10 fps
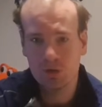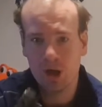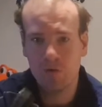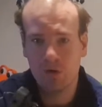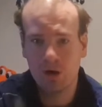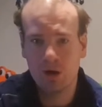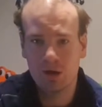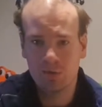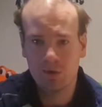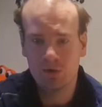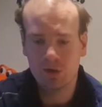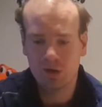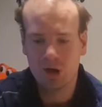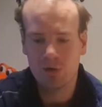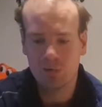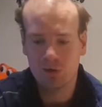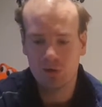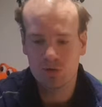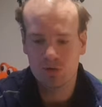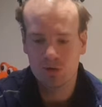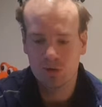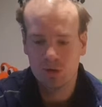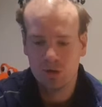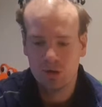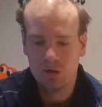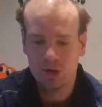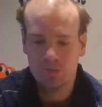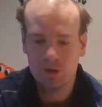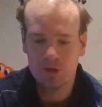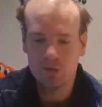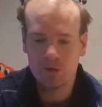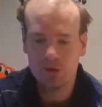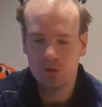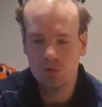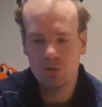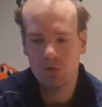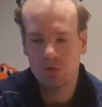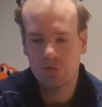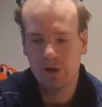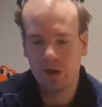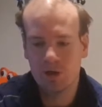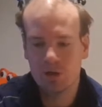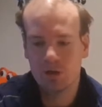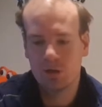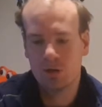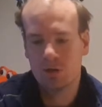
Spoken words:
have an underwater camera, because especially when you go on vacation